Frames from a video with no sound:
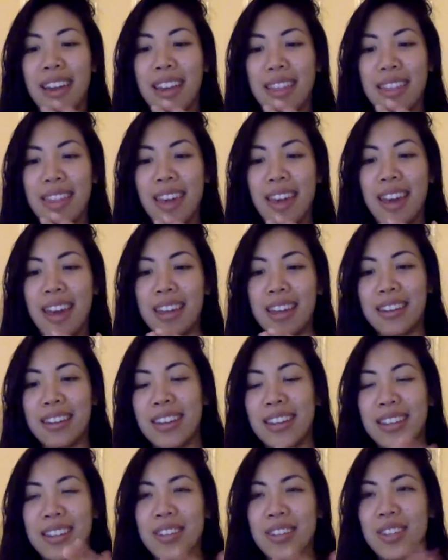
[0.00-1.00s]
And then
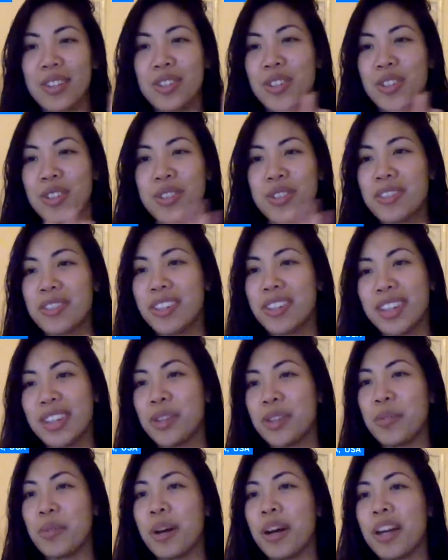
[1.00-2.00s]
it's just, you know
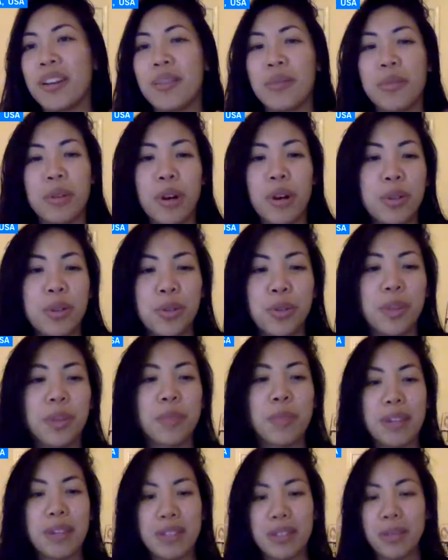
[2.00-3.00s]
what? We're all doing the
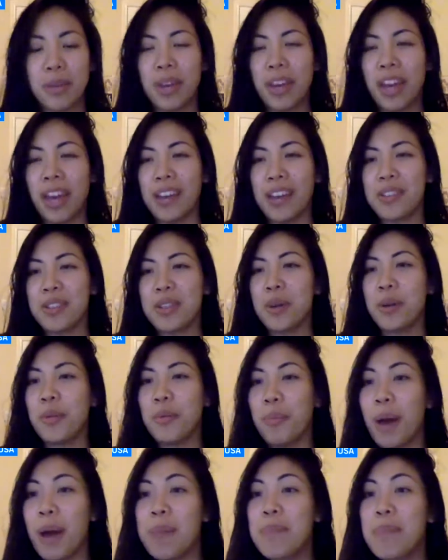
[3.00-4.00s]
best that we can. So
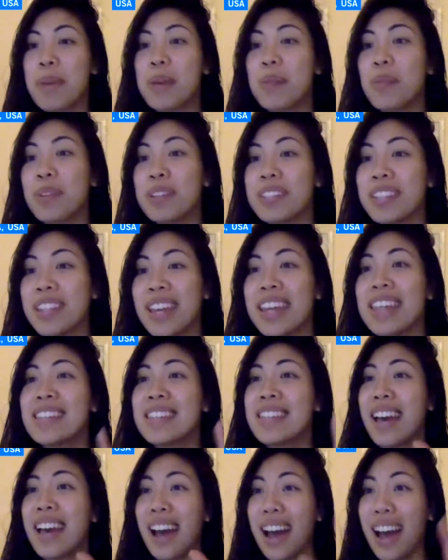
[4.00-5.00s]
my big win today is
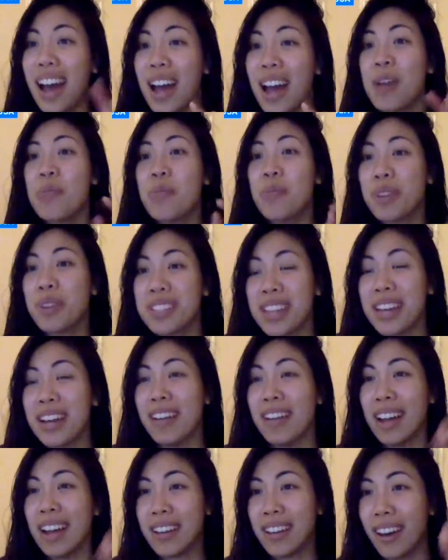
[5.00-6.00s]
that I worked out.
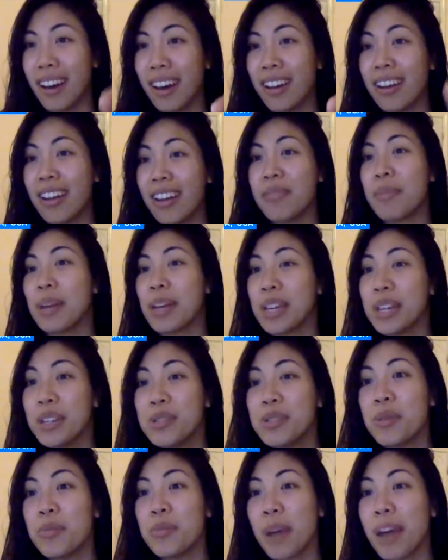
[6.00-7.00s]
I got on my
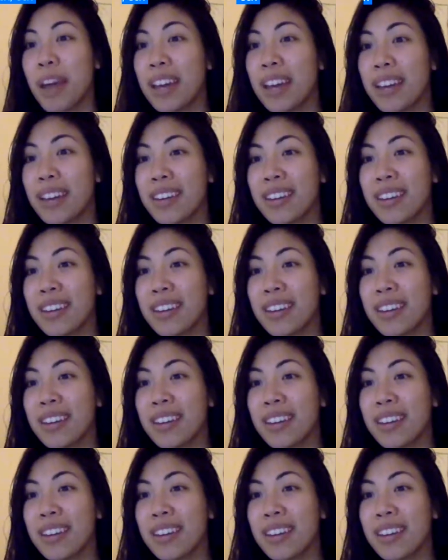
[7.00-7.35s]
indoor bike.